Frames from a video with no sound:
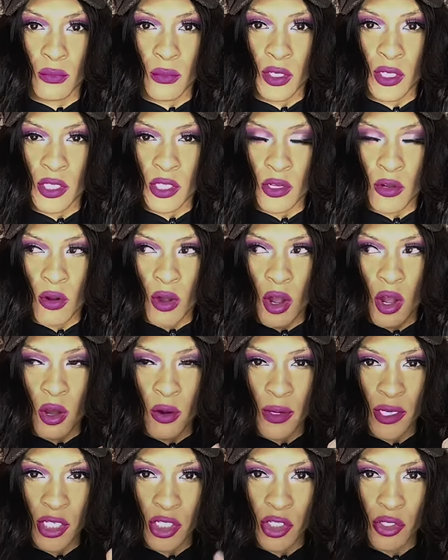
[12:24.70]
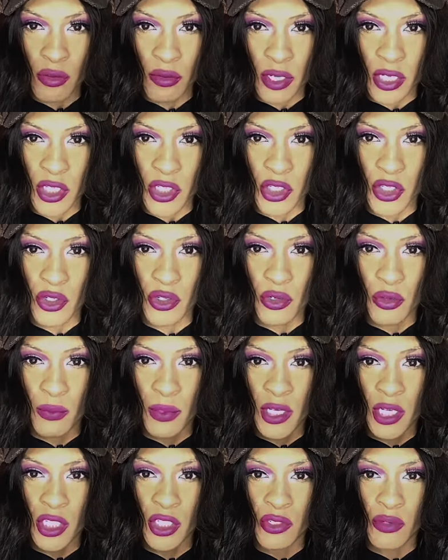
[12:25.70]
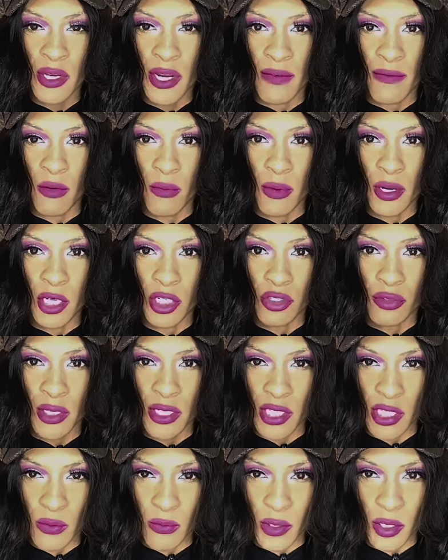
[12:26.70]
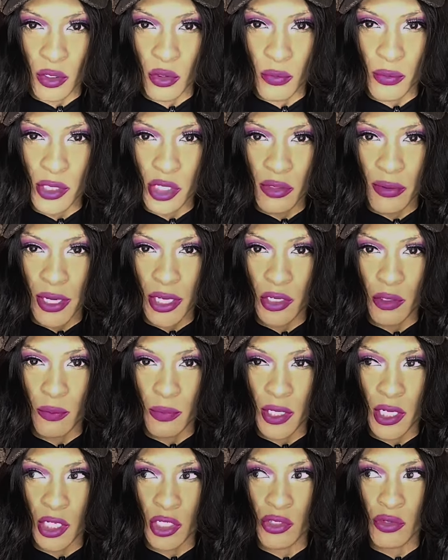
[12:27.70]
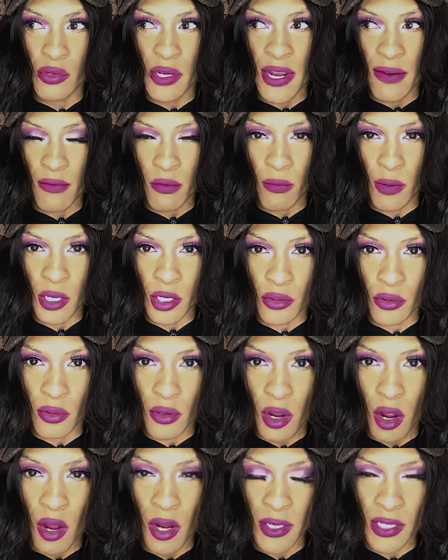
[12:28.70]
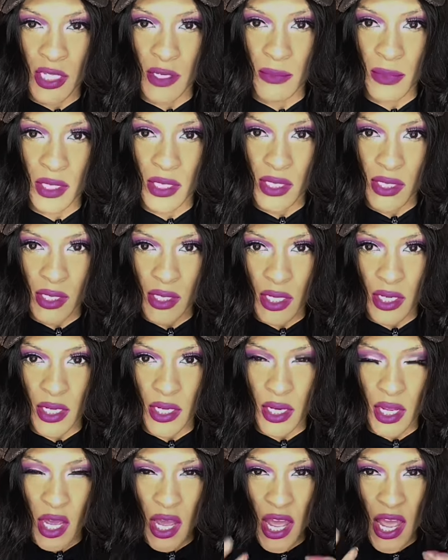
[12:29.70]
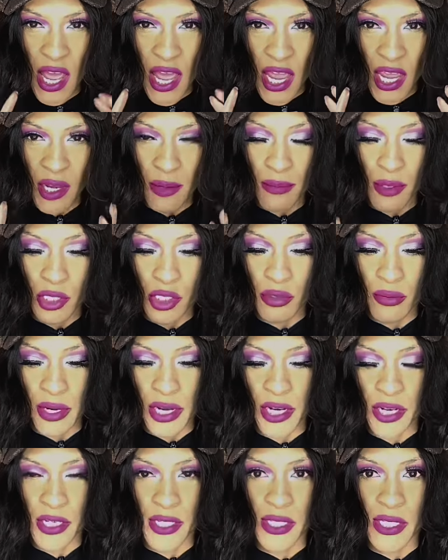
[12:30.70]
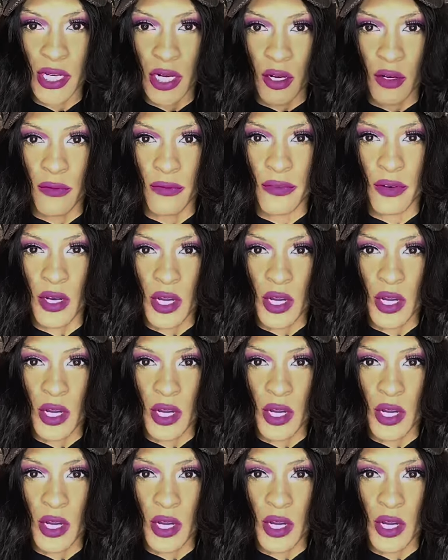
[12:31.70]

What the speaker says: So always trust you, because you never want to trust someone who betrayed you, because you never want to do the ultimate sin and betray yourself.